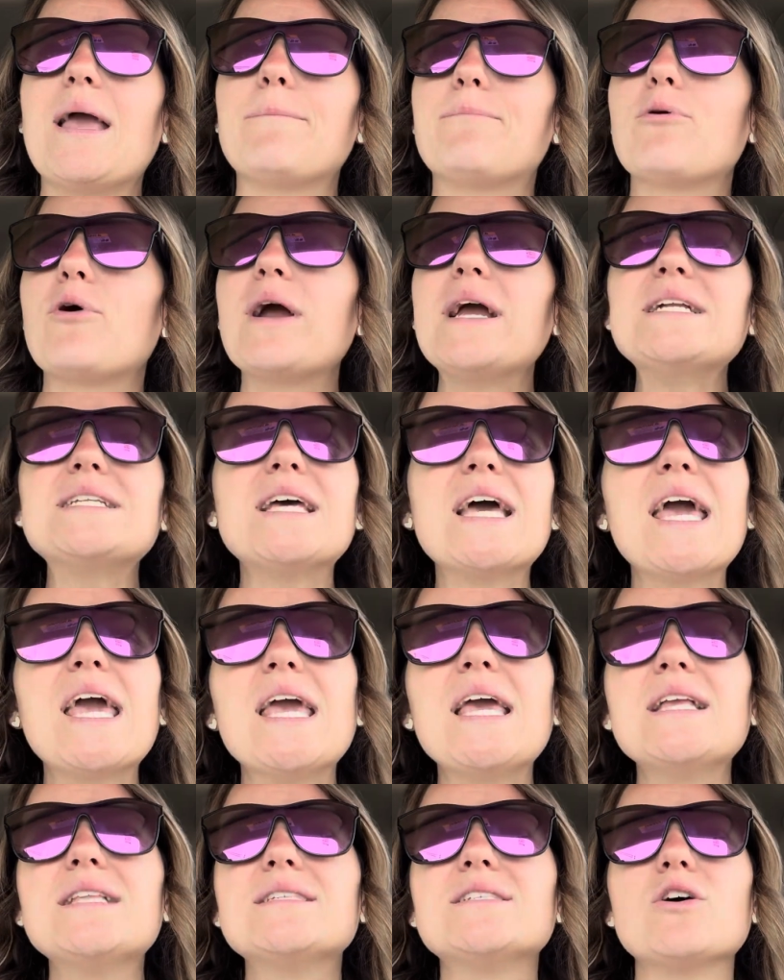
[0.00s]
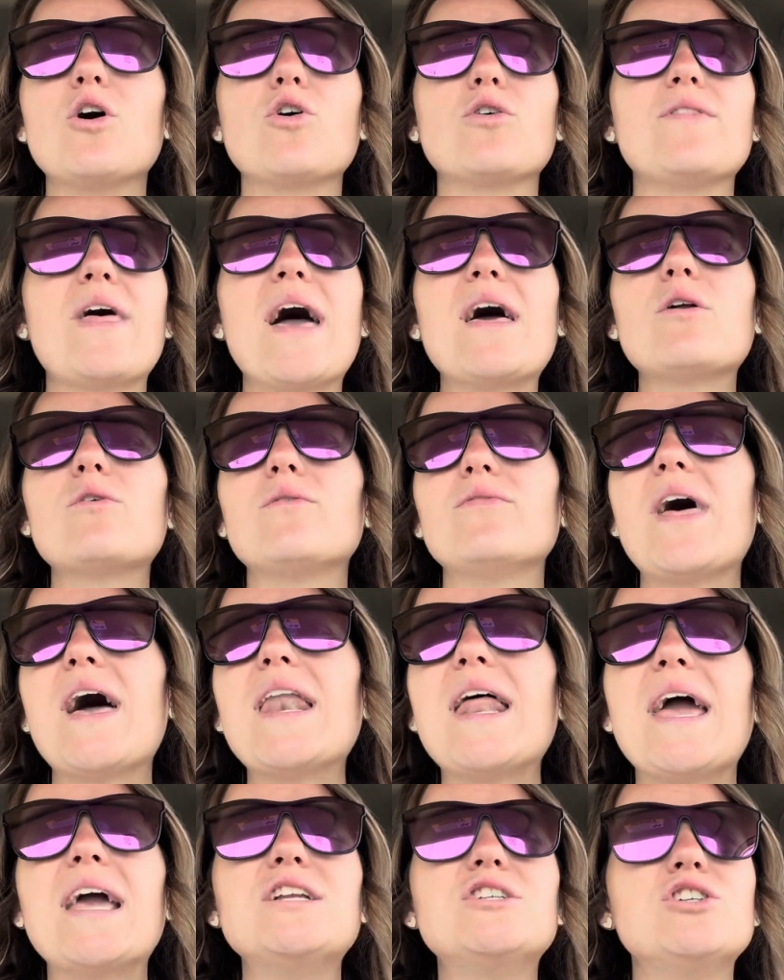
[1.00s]
Preteens, or that
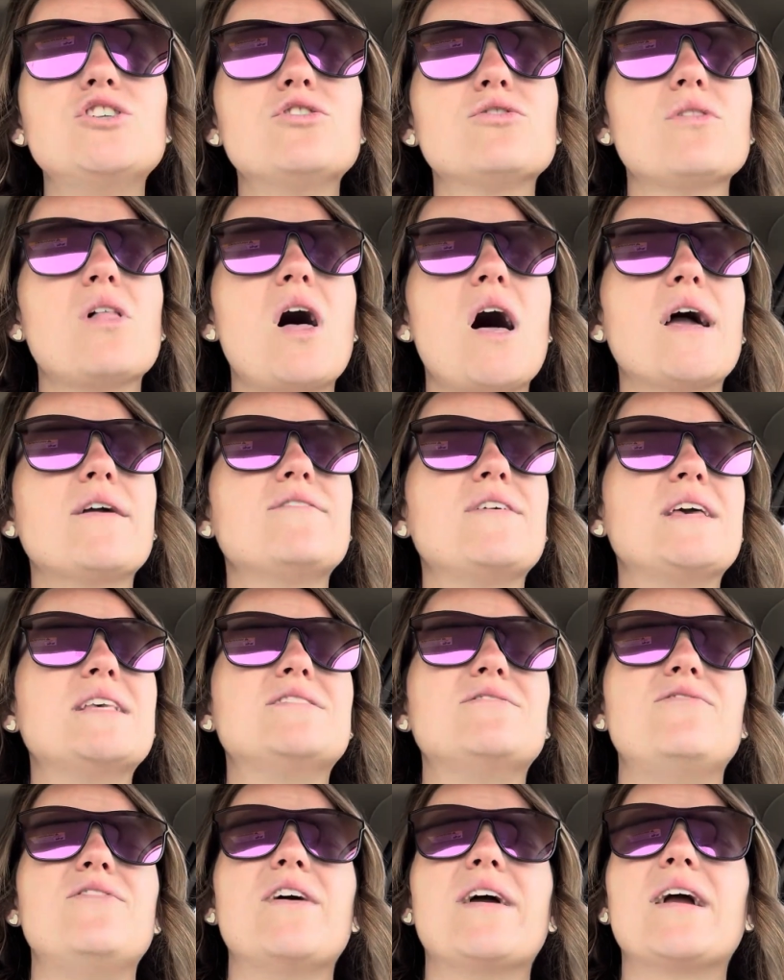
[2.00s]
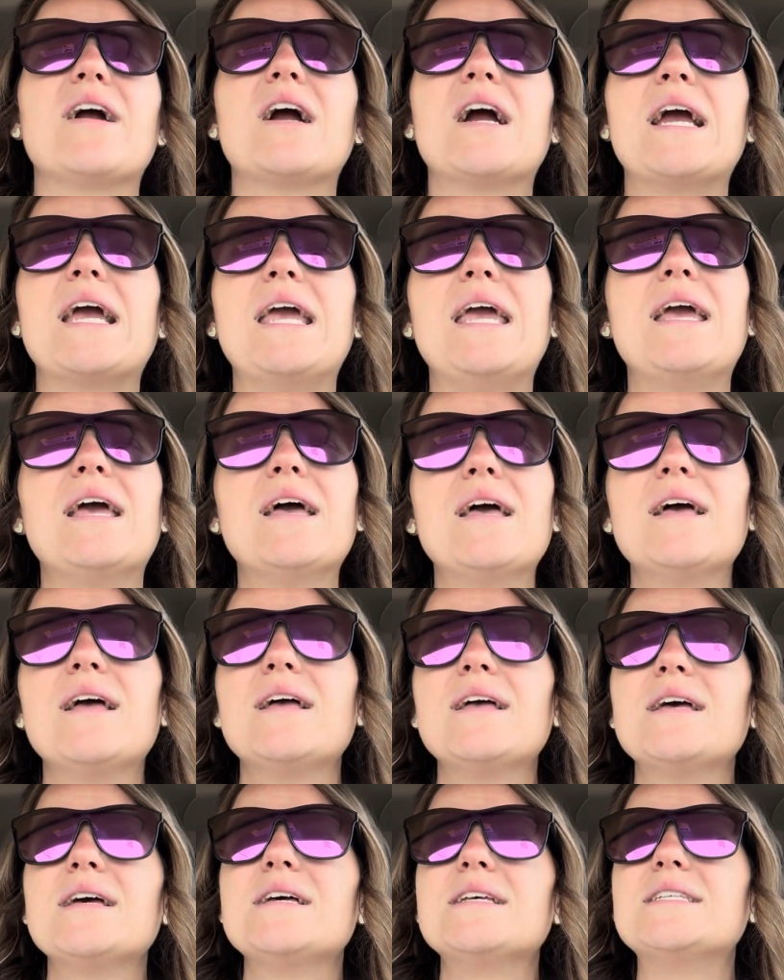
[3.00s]
age in your life, is very
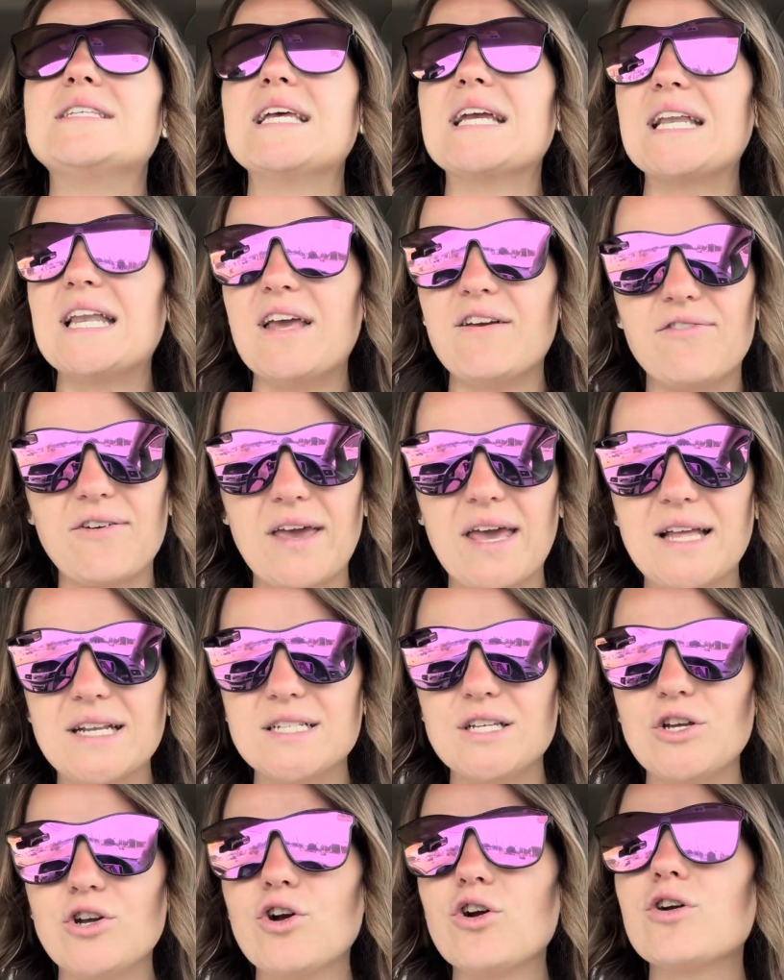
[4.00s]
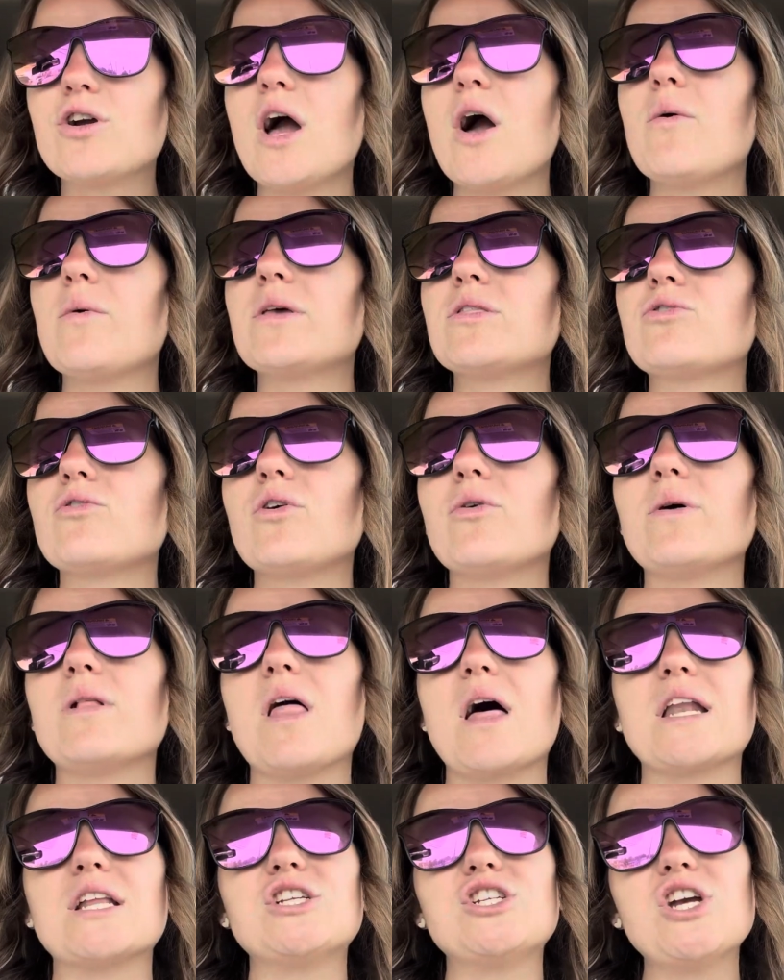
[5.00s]
significant. You're going through a
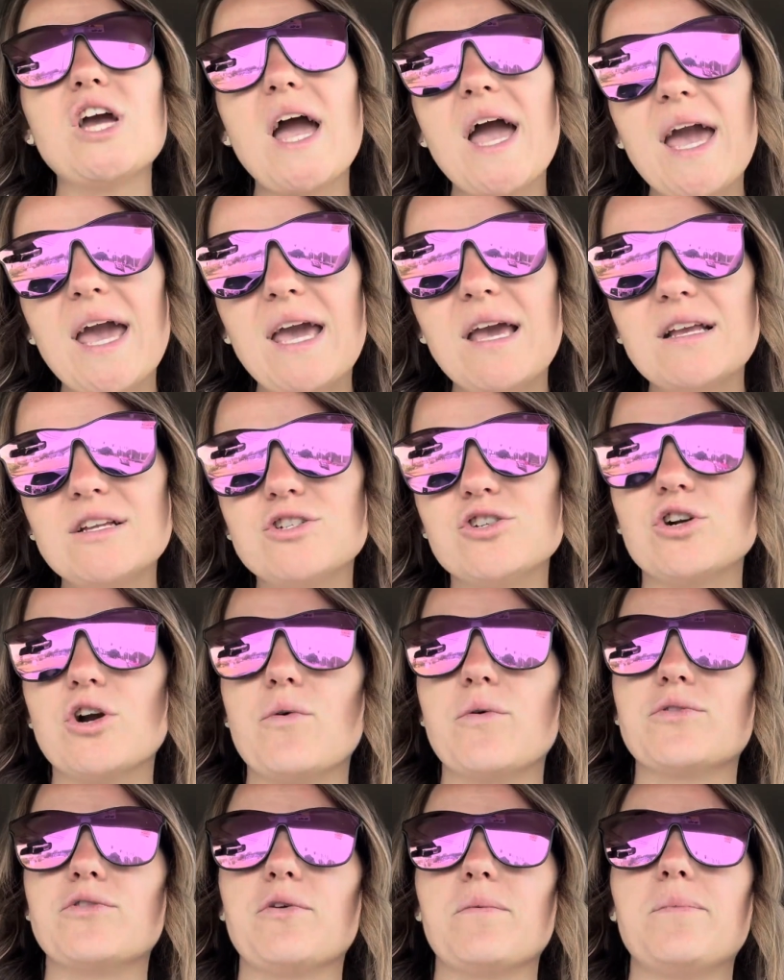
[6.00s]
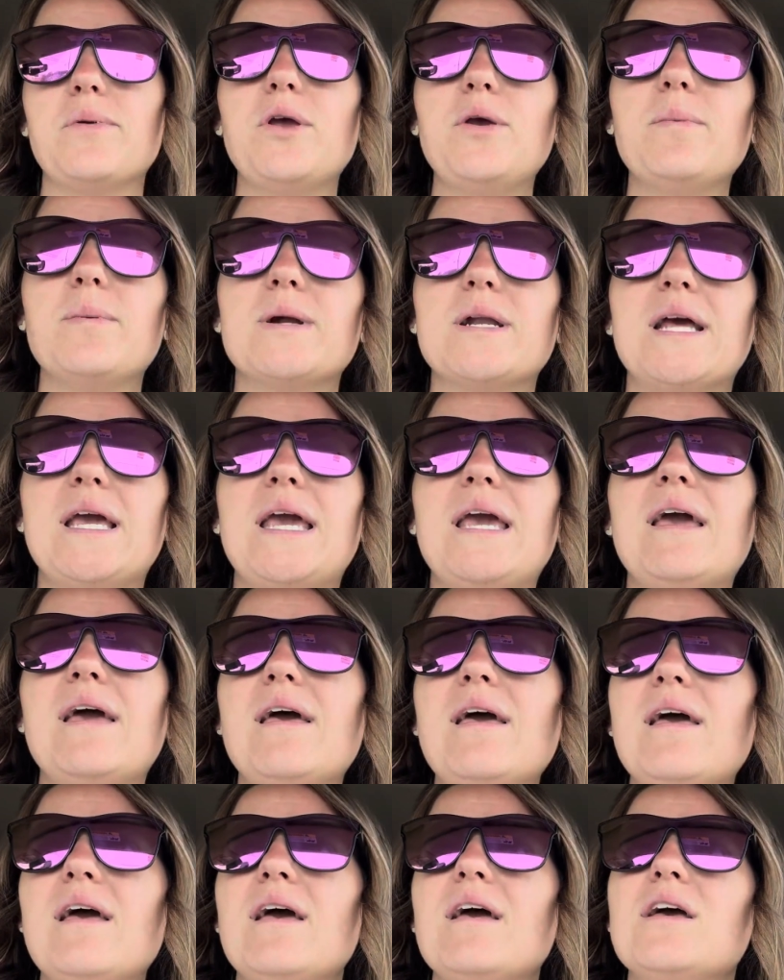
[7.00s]
lot of change. You're going through puberty.
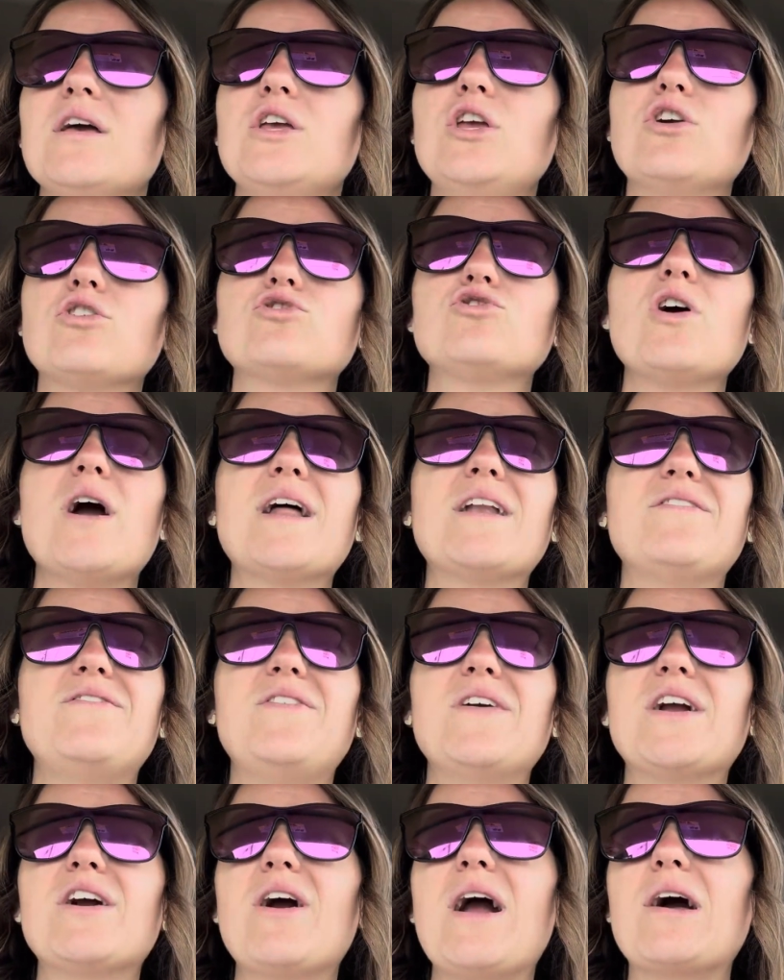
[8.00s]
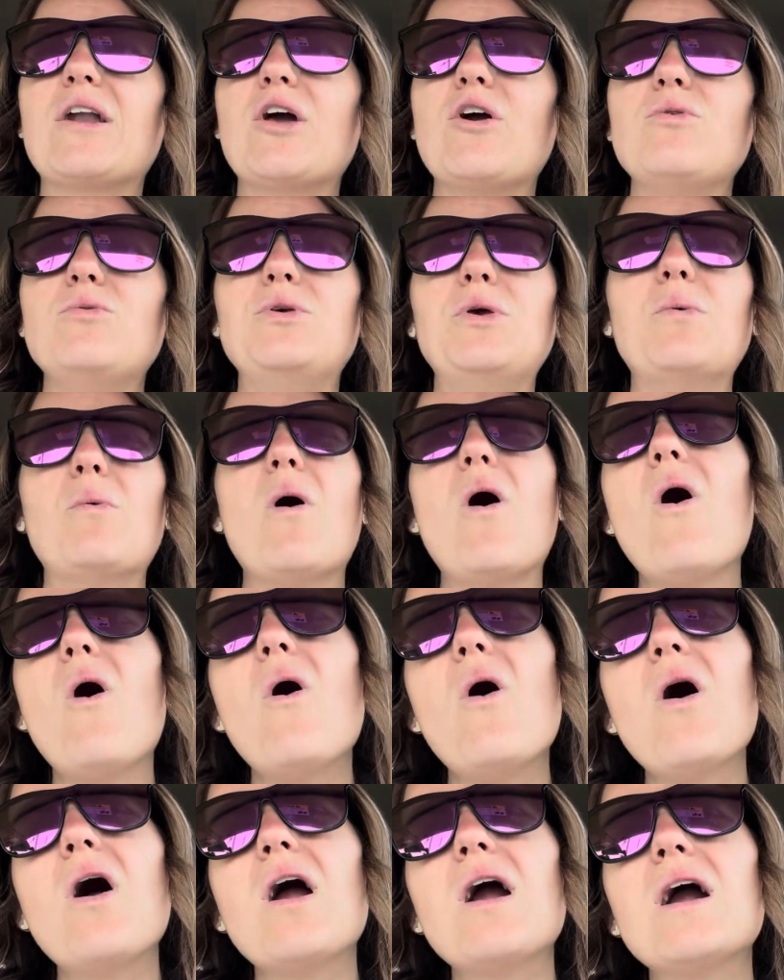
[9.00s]
You're trying to figure out who you
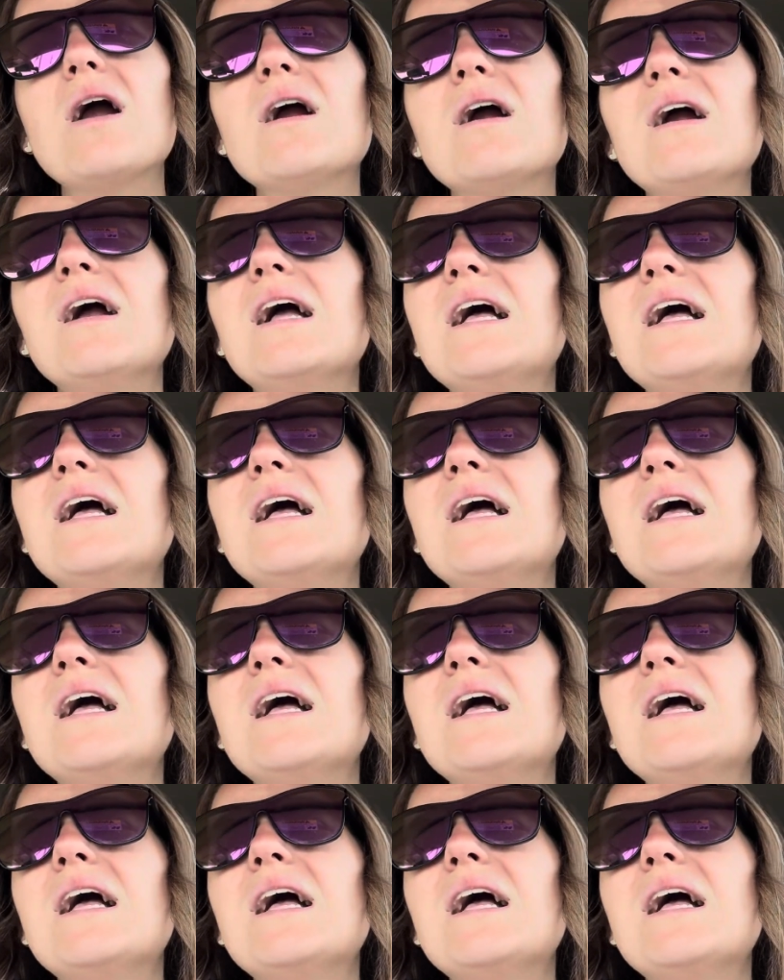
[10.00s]
are.